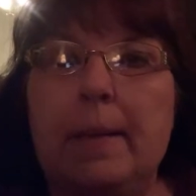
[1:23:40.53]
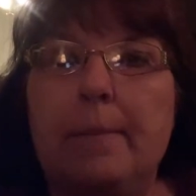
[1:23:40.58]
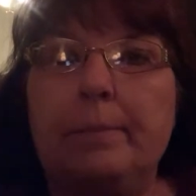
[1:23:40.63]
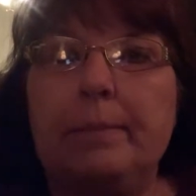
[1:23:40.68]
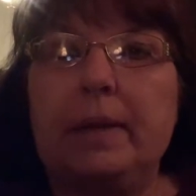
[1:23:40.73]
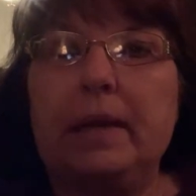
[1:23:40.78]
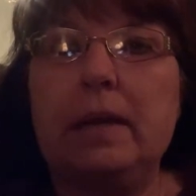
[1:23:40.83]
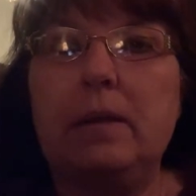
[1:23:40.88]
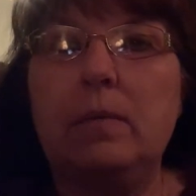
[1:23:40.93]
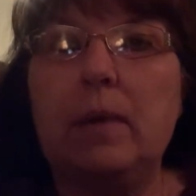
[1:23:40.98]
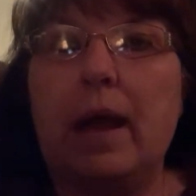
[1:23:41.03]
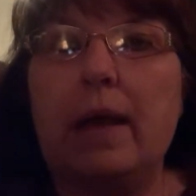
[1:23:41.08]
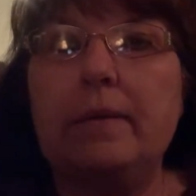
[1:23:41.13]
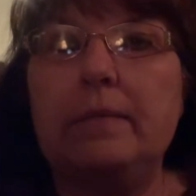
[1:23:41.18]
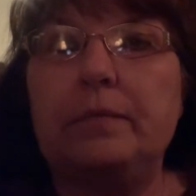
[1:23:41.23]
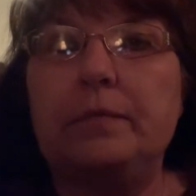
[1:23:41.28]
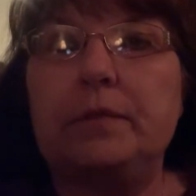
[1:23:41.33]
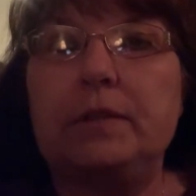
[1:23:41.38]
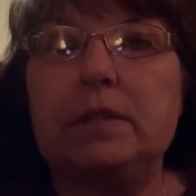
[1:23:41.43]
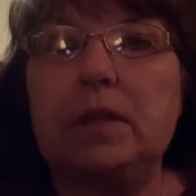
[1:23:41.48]
But anyway,
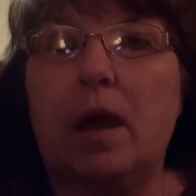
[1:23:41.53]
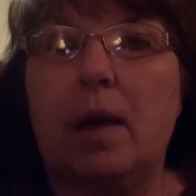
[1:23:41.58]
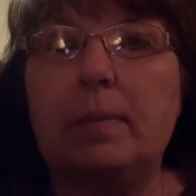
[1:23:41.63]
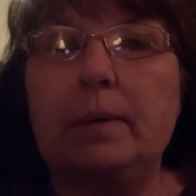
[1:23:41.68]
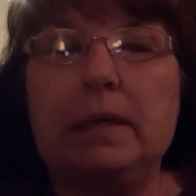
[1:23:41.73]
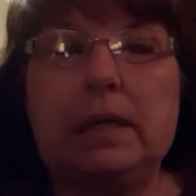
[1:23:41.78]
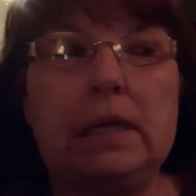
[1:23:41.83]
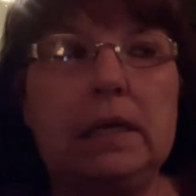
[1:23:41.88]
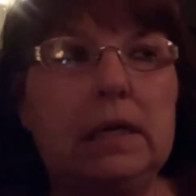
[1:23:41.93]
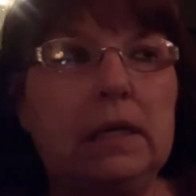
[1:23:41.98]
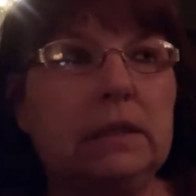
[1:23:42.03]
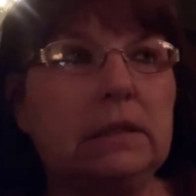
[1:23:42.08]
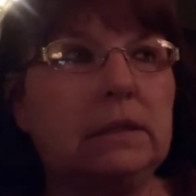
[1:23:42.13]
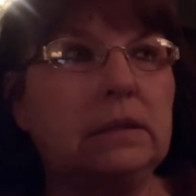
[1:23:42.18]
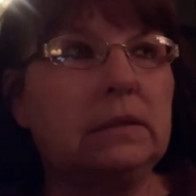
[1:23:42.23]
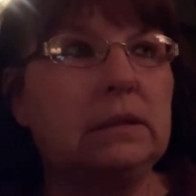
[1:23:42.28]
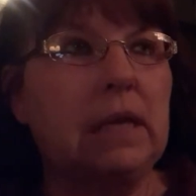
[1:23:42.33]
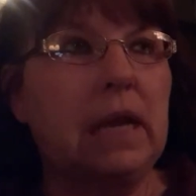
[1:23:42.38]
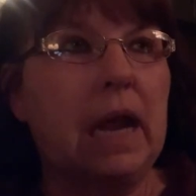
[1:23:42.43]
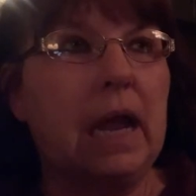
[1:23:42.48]
the topic is,
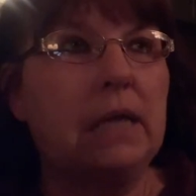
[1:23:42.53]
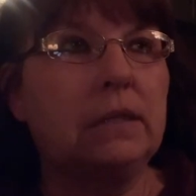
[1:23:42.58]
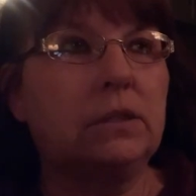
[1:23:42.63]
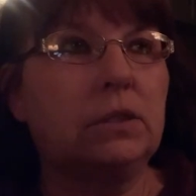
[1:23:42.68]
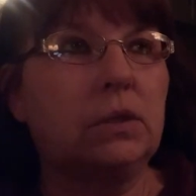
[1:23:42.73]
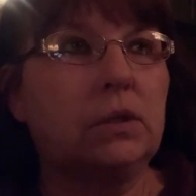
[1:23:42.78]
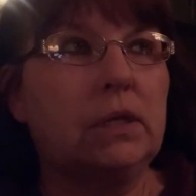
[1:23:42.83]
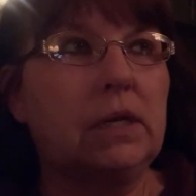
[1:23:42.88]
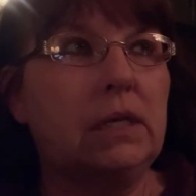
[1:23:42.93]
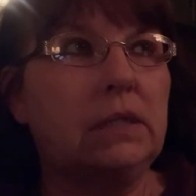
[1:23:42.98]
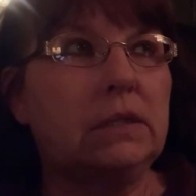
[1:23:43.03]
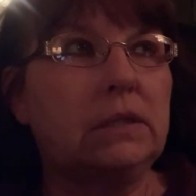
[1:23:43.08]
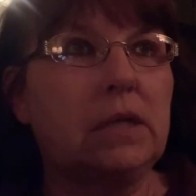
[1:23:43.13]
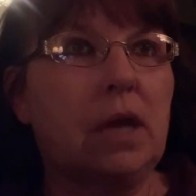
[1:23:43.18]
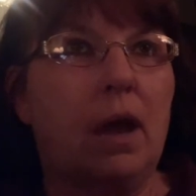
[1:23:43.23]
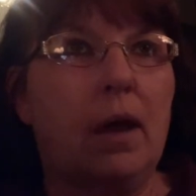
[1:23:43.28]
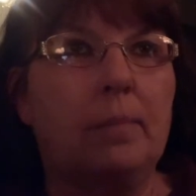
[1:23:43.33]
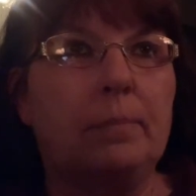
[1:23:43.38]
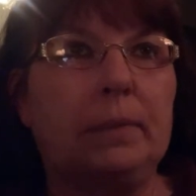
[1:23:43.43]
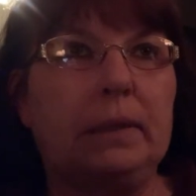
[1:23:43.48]
the answer is
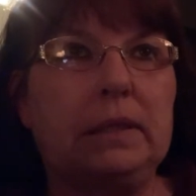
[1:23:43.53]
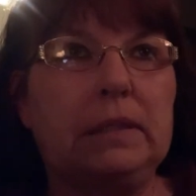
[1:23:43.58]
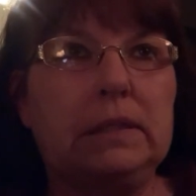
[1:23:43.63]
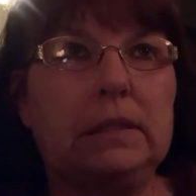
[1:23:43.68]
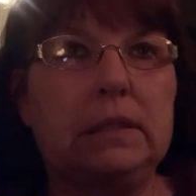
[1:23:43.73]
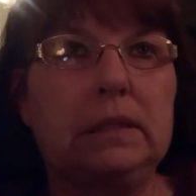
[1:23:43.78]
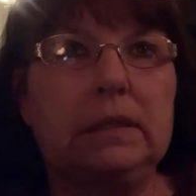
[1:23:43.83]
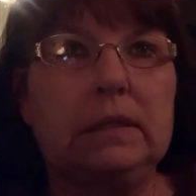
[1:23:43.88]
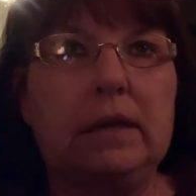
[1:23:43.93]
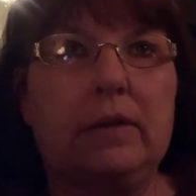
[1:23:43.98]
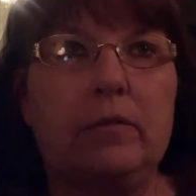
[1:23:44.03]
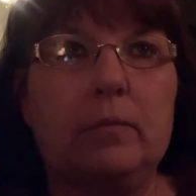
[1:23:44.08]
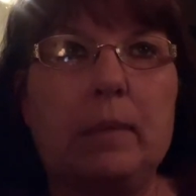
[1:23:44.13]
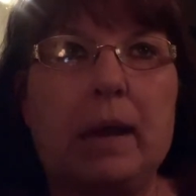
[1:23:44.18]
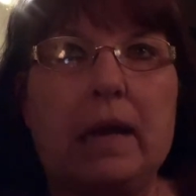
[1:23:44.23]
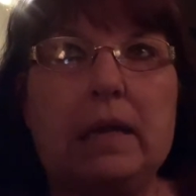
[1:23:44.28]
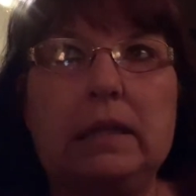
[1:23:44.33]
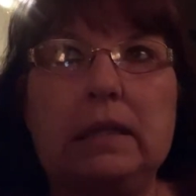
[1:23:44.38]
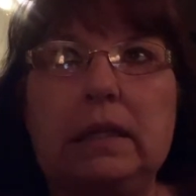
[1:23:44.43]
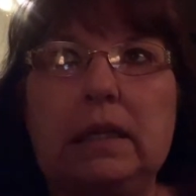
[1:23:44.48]
stop listening to
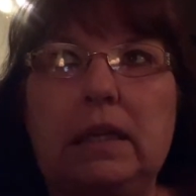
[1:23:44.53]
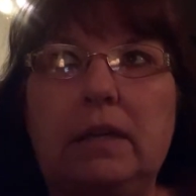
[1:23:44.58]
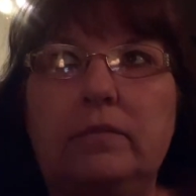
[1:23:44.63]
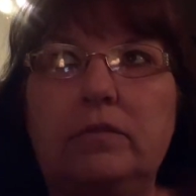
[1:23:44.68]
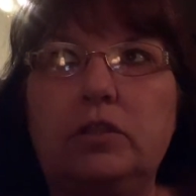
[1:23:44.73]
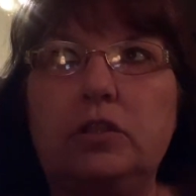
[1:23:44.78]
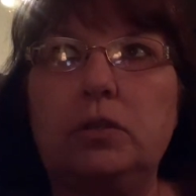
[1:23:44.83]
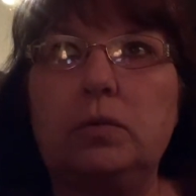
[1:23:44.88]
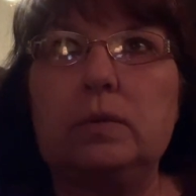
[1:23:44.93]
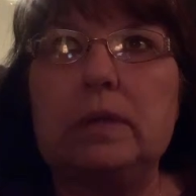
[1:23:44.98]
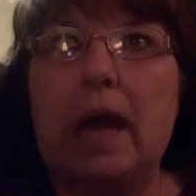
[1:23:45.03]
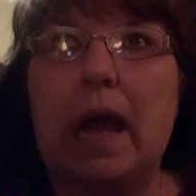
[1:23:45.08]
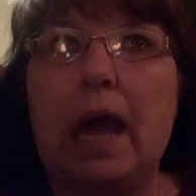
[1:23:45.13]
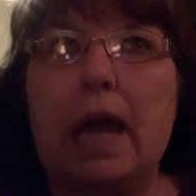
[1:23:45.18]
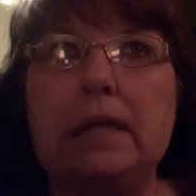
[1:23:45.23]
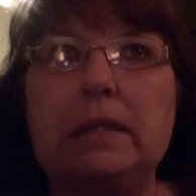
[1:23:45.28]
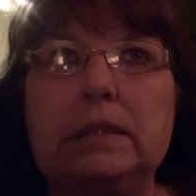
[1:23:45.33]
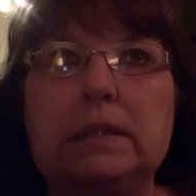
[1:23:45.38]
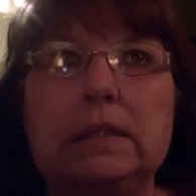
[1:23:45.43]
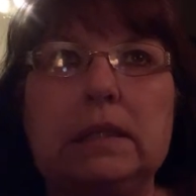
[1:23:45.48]
everybody that gives you
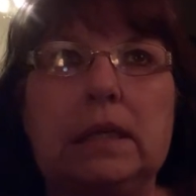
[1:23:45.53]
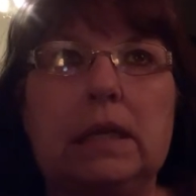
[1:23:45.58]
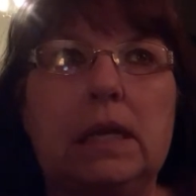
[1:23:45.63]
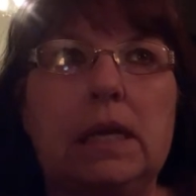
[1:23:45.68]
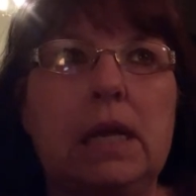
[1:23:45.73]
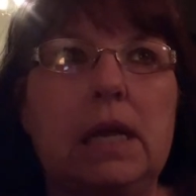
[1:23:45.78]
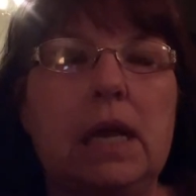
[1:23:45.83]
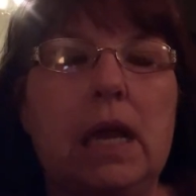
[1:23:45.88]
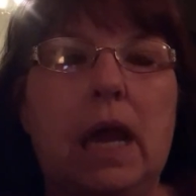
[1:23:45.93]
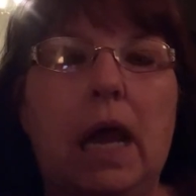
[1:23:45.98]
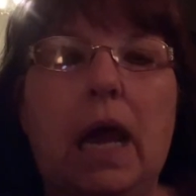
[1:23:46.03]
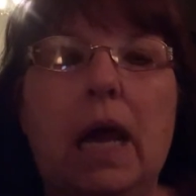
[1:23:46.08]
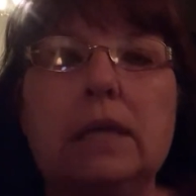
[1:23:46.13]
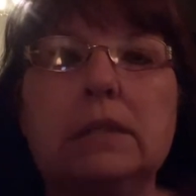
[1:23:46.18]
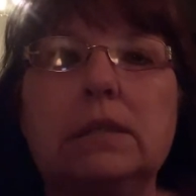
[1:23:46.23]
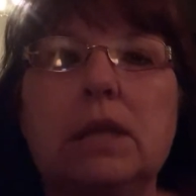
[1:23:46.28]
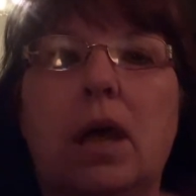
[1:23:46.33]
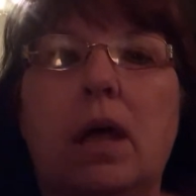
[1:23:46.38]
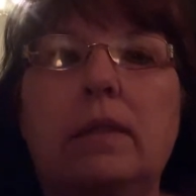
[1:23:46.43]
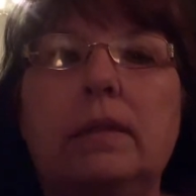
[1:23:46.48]
dates, that
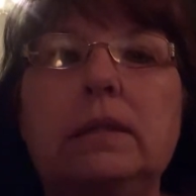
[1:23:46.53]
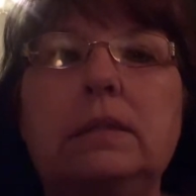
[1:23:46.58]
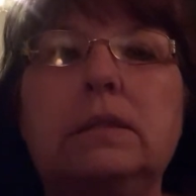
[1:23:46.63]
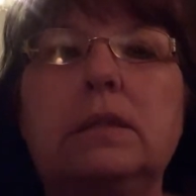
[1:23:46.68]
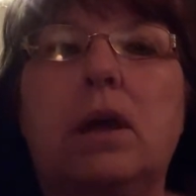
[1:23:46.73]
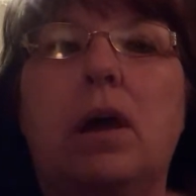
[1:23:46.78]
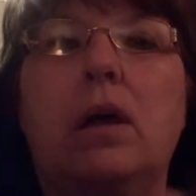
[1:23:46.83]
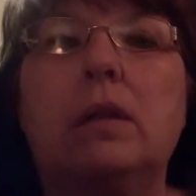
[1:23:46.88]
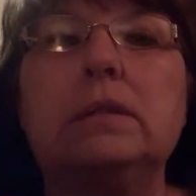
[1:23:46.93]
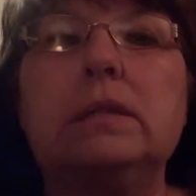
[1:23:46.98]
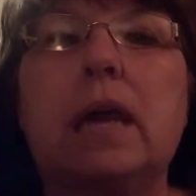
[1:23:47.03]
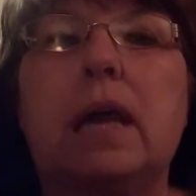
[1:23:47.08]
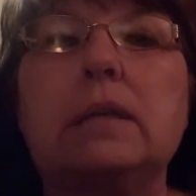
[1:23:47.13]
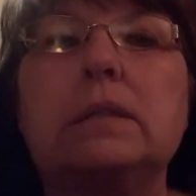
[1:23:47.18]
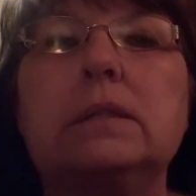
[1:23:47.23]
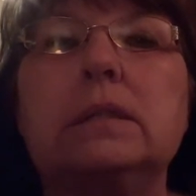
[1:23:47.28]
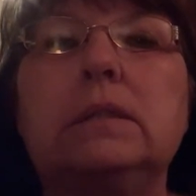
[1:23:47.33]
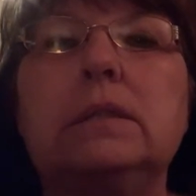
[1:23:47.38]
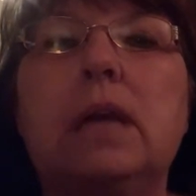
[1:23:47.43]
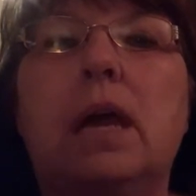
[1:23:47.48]
has all these contacts,
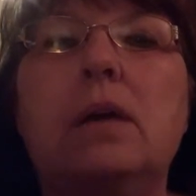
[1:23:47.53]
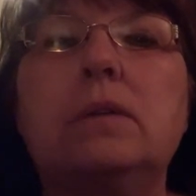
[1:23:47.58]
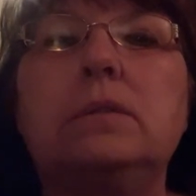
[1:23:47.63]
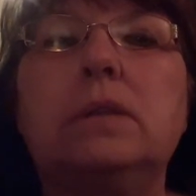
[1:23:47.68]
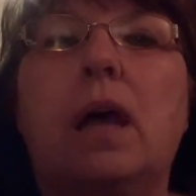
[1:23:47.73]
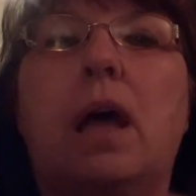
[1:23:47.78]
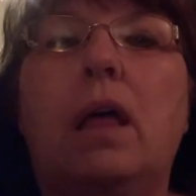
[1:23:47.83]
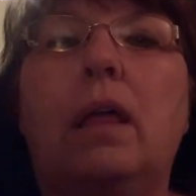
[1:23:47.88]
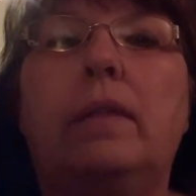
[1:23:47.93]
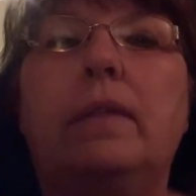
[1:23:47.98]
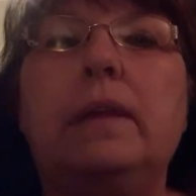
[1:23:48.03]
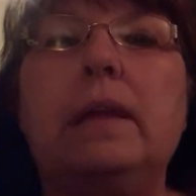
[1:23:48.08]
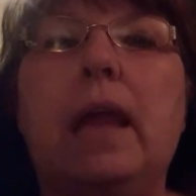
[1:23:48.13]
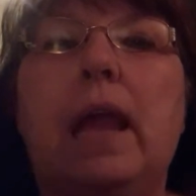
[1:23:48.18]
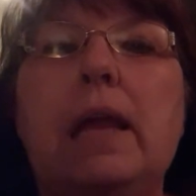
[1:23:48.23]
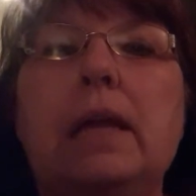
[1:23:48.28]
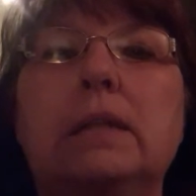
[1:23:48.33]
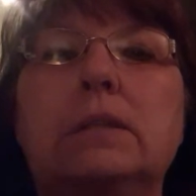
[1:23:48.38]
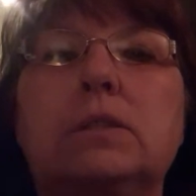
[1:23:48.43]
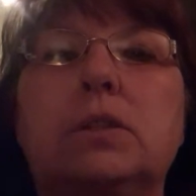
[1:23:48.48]
that knows all the
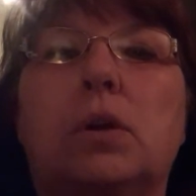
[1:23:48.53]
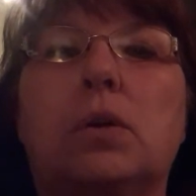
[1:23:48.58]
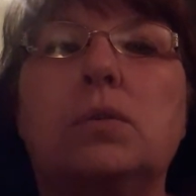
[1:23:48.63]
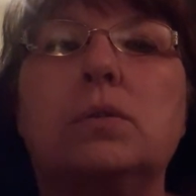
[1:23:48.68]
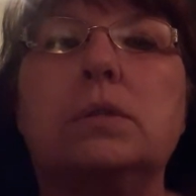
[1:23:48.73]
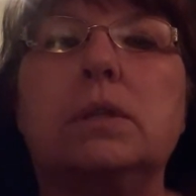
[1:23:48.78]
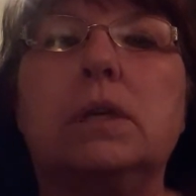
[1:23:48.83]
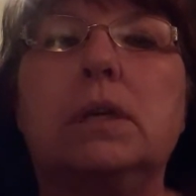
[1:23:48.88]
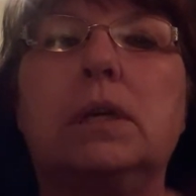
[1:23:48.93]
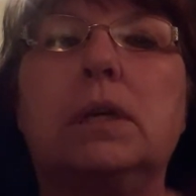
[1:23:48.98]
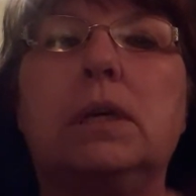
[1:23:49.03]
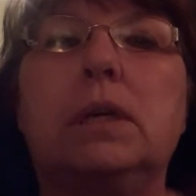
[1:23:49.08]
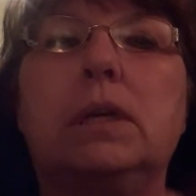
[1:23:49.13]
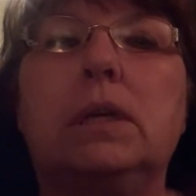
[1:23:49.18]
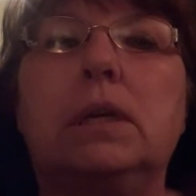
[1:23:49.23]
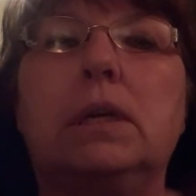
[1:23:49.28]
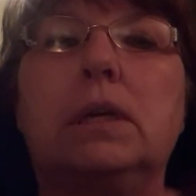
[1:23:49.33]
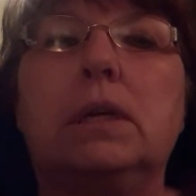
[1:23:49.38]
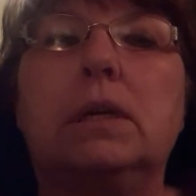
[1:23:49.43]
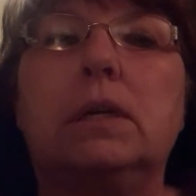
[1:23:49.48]
answers.
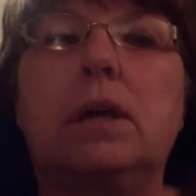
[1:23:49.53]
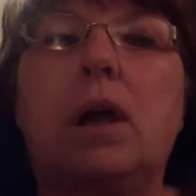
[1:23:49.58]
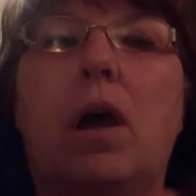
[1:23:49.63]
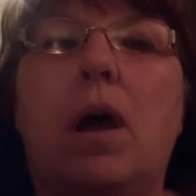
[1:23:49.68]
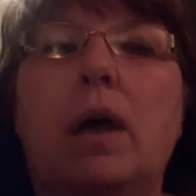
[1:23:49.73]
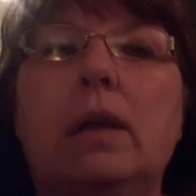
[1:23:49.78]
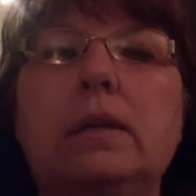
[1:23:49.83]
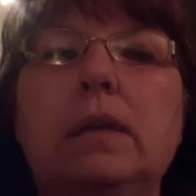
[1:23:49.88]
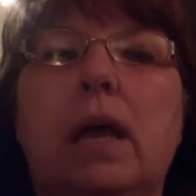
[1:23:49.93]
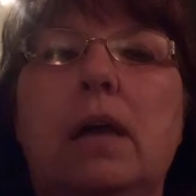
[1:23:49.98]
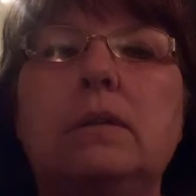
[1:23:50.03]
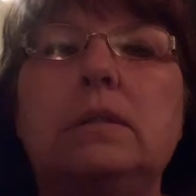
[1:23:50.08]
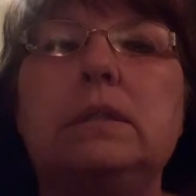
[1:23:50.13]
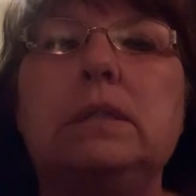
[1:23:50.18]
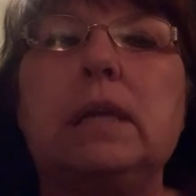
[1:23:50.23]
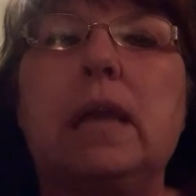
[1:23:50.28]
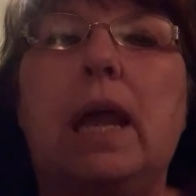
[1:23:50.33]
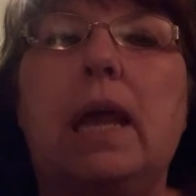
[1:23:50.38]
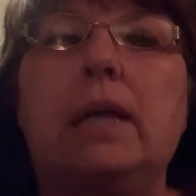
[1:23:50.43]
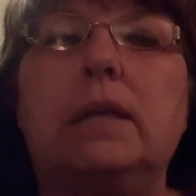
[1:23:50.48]
God knows
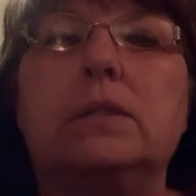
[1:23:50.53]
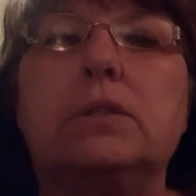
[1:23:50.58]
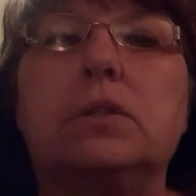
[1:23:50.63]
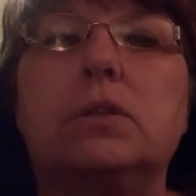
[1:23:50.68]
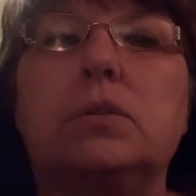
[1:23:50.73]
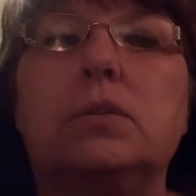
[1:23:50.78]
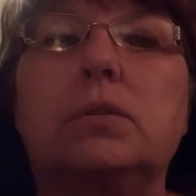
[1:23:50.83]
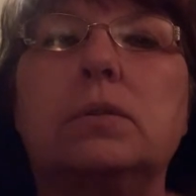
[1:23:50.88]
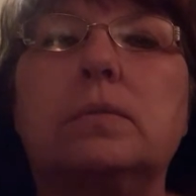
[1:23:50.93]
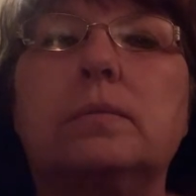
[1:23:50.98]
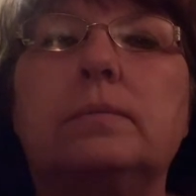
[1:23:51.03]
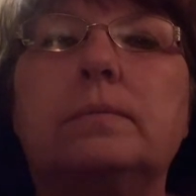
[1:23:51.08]
the answer.